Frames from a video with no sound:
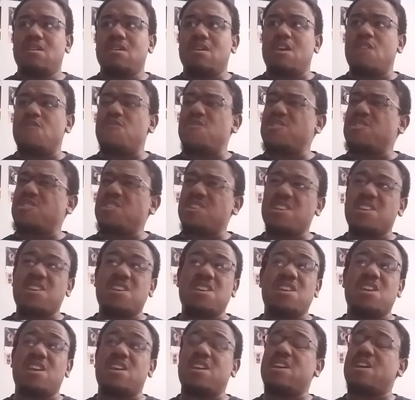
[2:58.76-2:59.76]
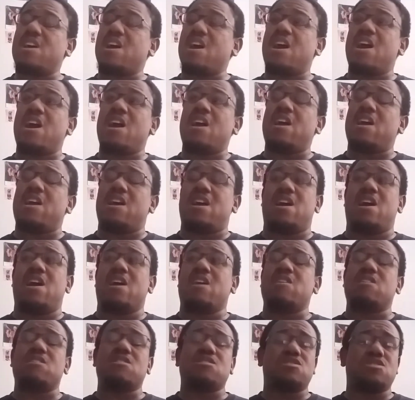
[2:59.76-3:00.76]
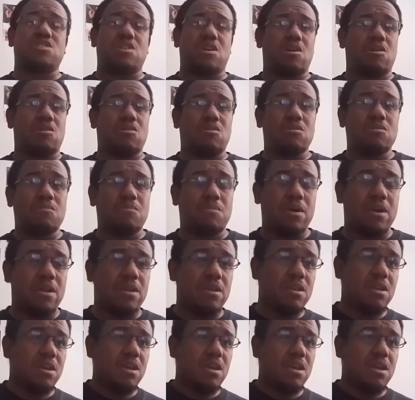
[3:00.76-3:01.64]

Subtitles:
If it did, I couldn't tell. But